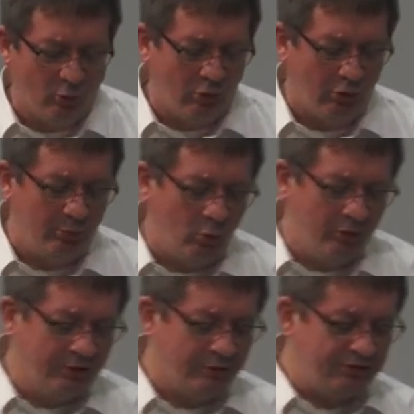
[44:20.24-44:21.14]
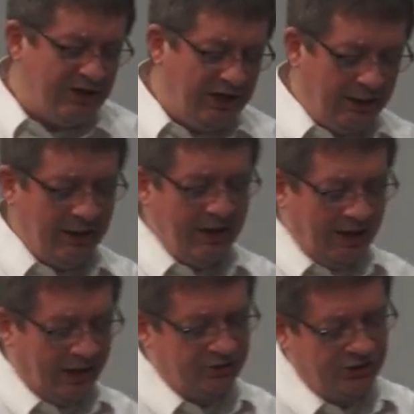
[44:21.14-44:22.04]
world, but we're seeing
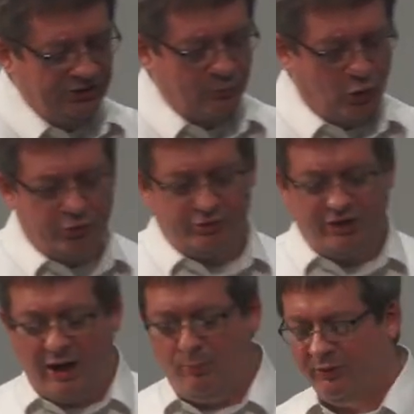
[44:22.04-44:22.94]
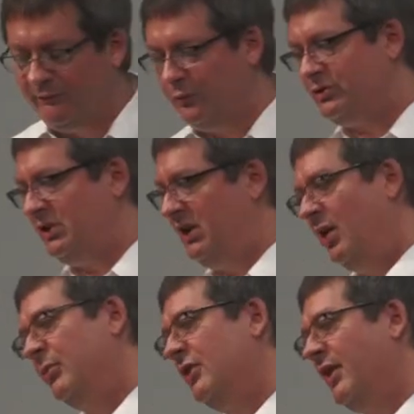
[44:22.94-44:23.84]
actually smarter type inferencing
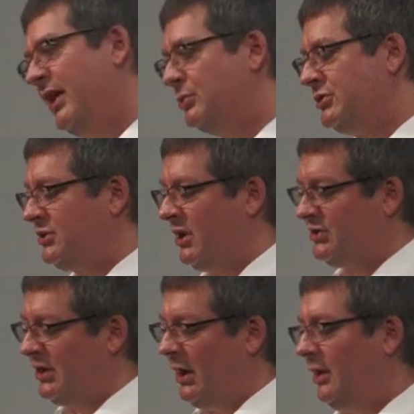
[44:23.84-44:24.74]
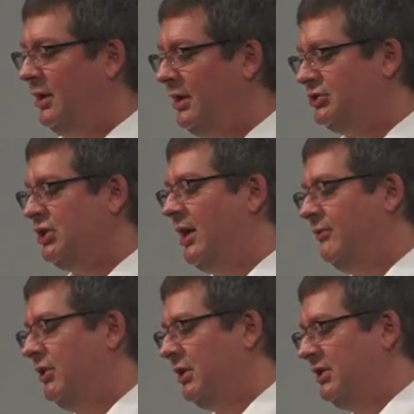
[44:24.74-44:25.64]
coming to languages like Scala and
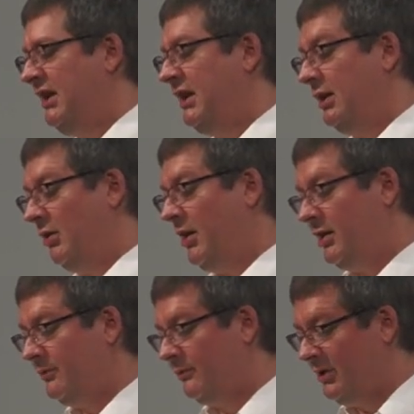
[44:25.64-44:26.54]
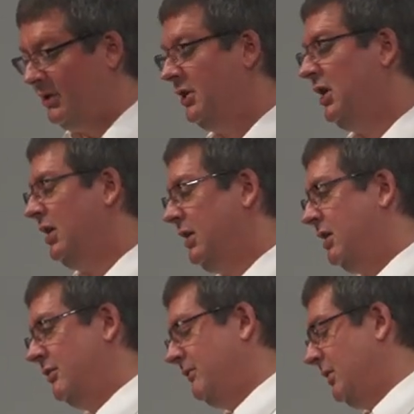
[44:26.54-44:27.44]
Java and taking a lot of the
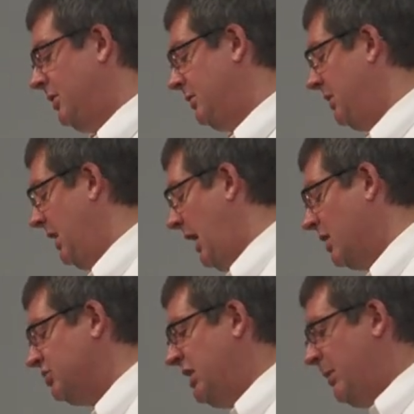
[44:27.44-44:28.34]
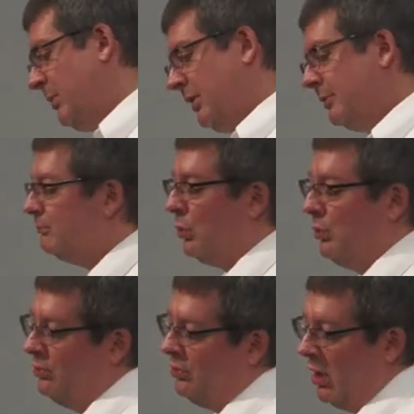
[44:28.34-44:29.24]
kind of uh, housekeeping
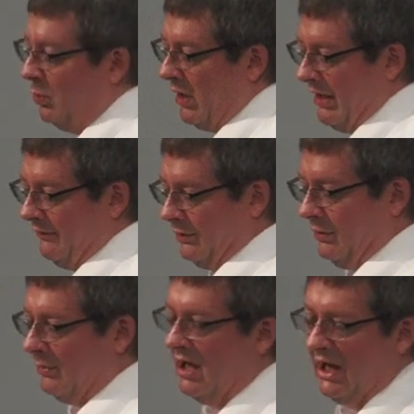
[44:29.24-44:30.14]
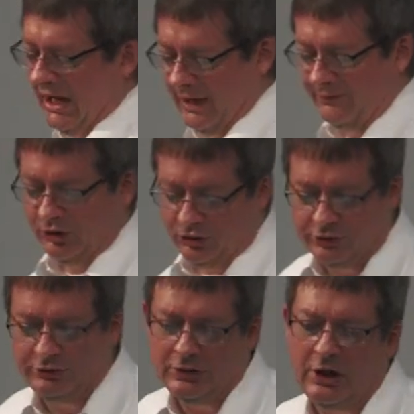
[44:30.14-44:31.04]
burden away from having a
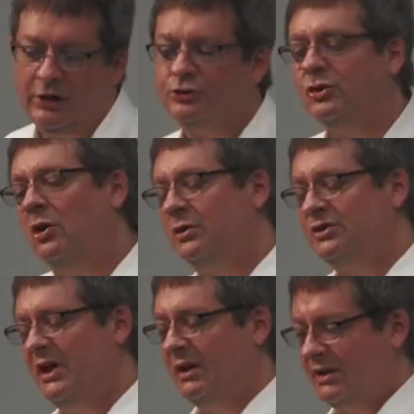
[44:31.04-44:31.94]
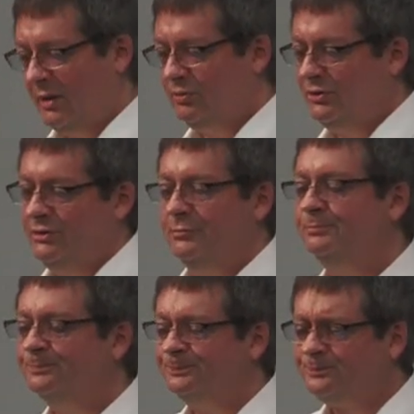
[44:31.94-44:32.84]
good, uh, strong static type system.